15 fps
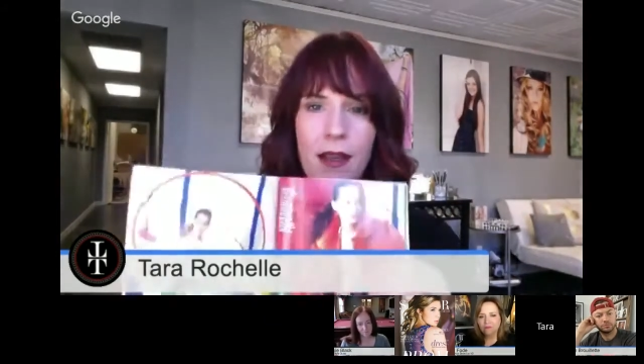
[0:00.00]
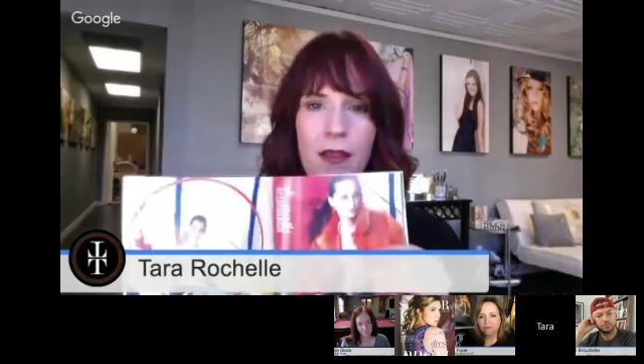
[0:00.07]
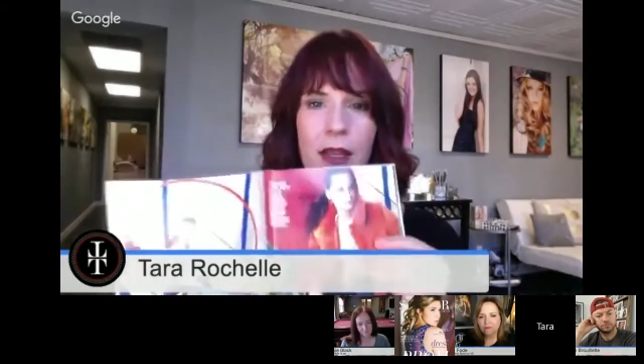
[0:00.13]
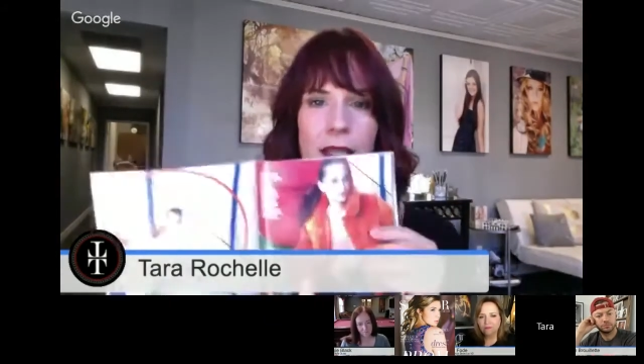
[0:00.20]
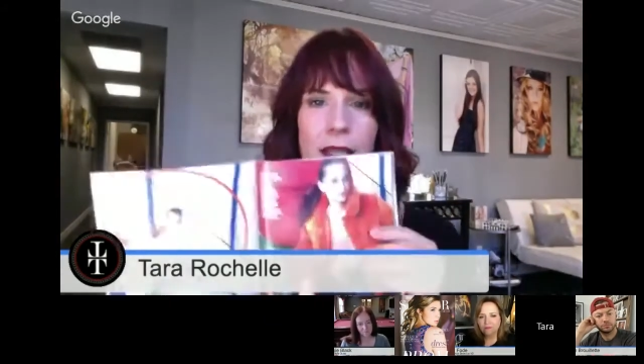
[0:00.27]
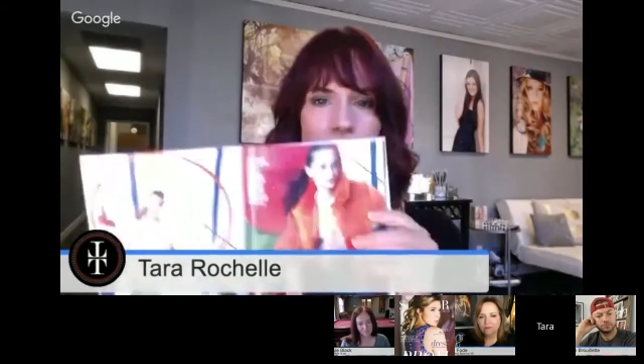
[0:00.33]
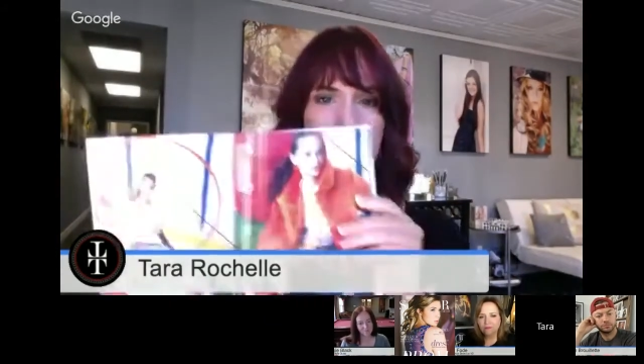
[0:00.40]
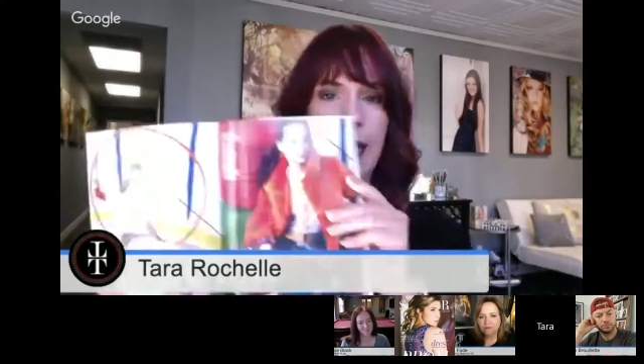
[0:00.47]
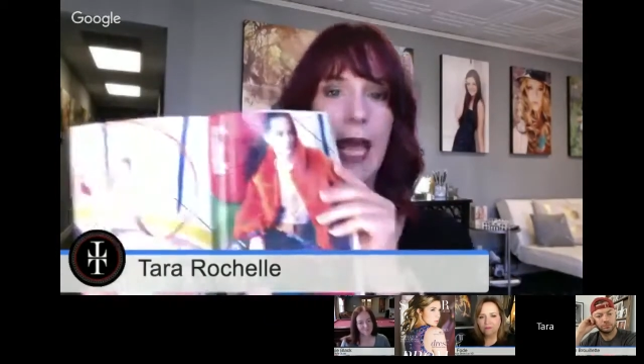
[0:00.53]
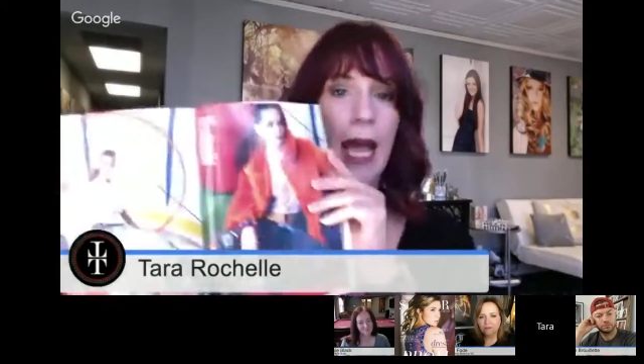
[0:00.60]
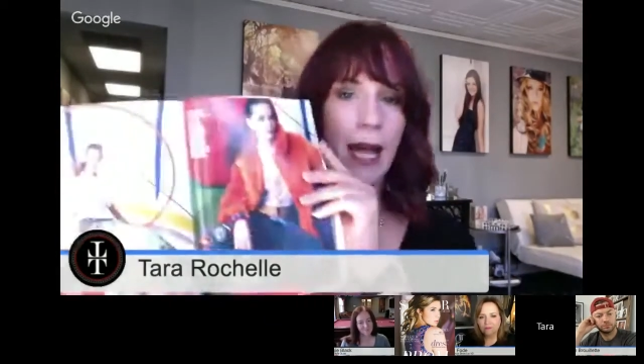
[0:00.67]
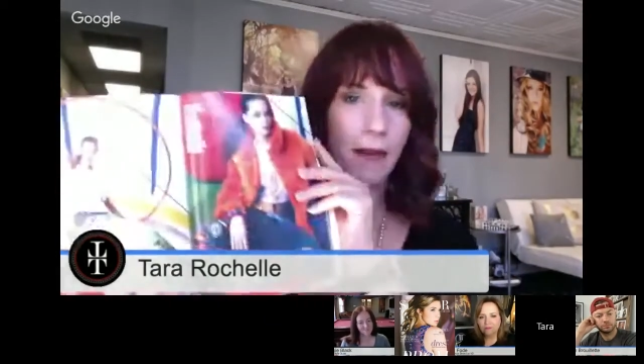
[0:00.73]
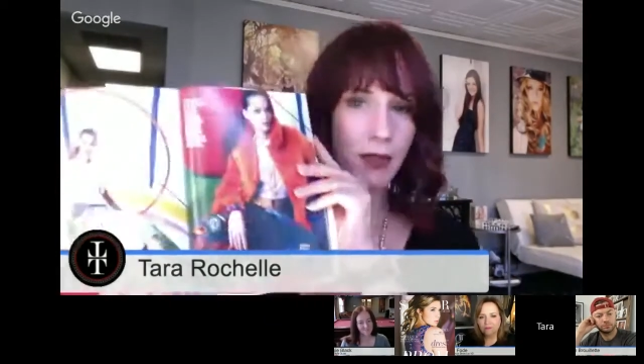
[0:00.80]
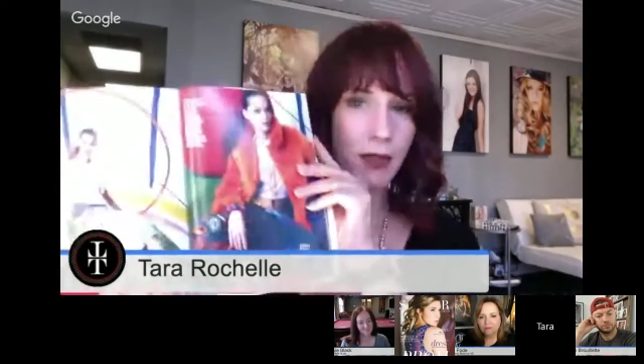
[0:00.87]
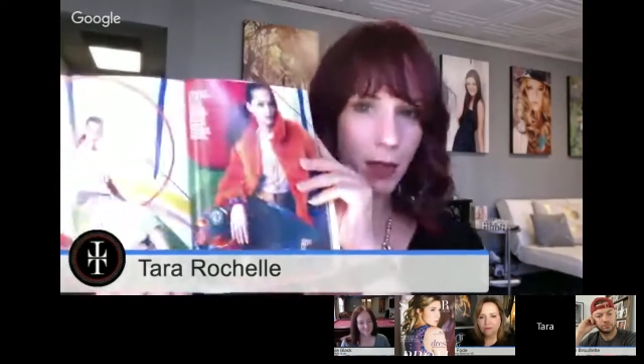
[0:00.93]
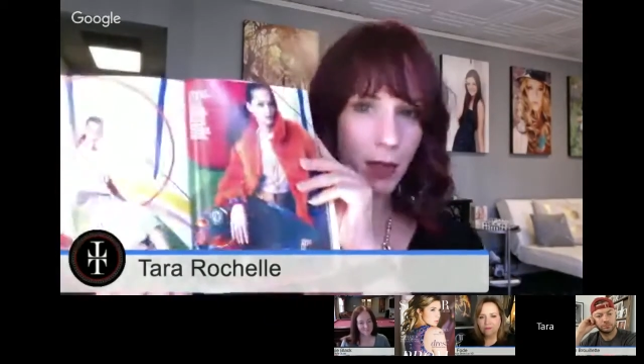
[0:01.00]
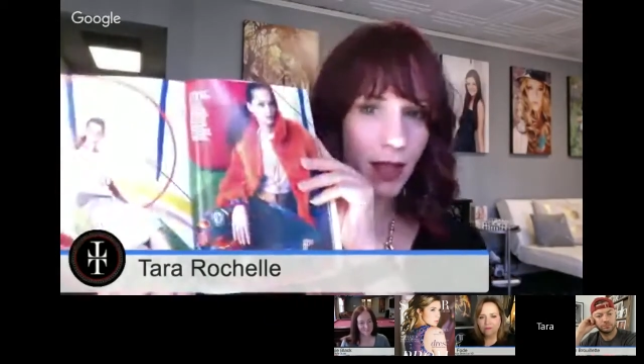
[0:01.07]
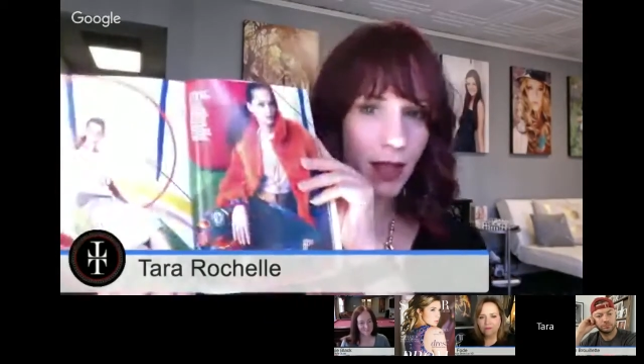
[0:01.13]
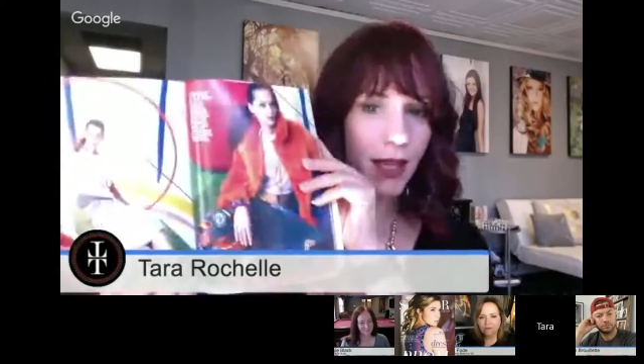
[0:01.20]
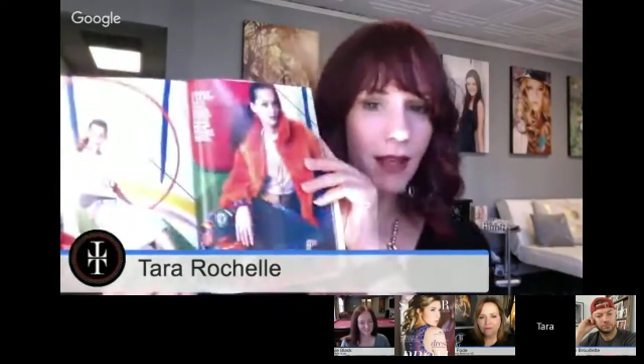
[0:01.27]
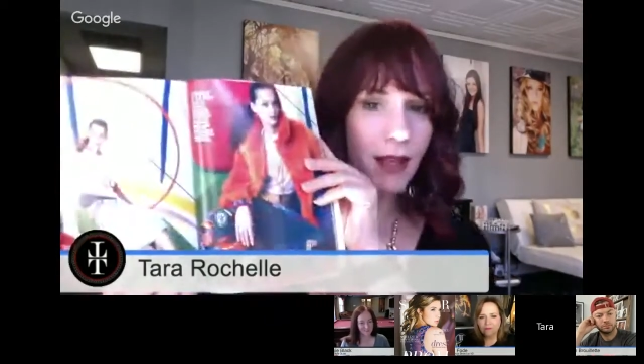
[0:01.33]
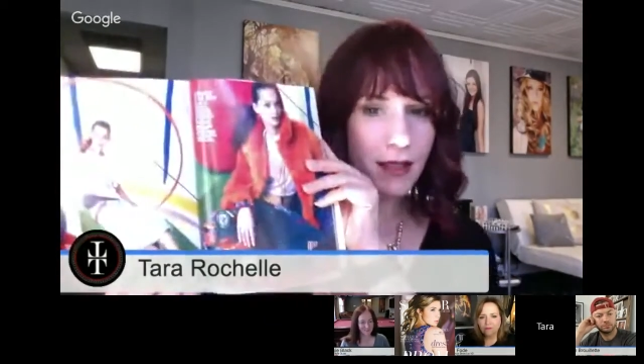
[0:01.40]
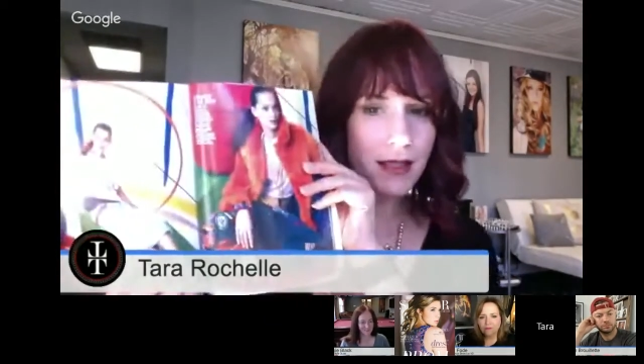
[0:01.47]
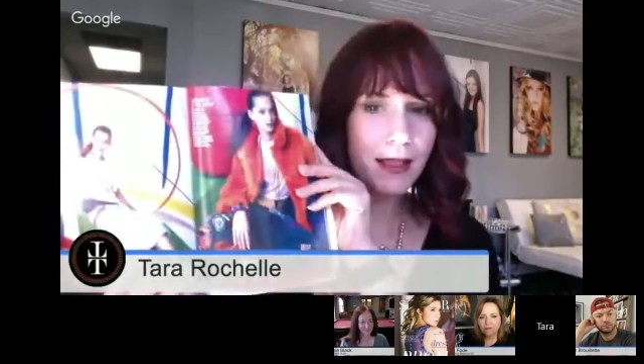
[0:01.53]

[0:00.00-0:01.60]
It doesn't have to be like this,